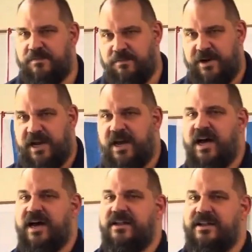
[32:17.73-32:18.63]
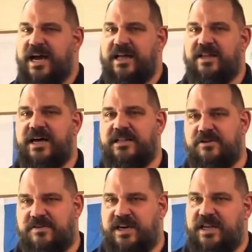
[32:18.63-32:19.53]
rayon, nylon,
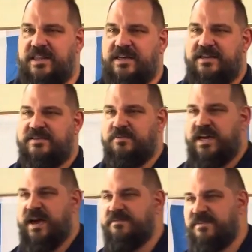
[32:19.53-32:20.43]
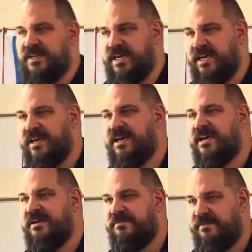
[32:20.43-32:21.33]
those kind of things that we have today,
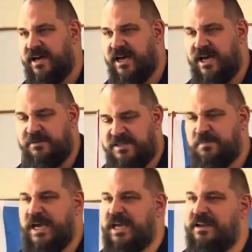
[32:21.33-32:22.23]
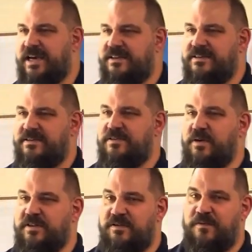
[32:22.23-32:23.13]
spandex and so on
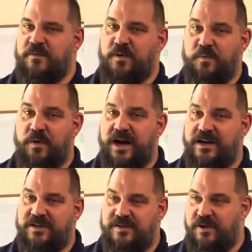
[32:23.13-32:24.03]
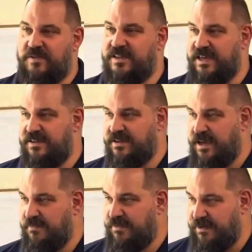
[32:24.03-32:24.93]
and so forth, where do those things
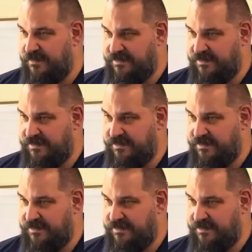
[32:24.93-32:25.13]
come from?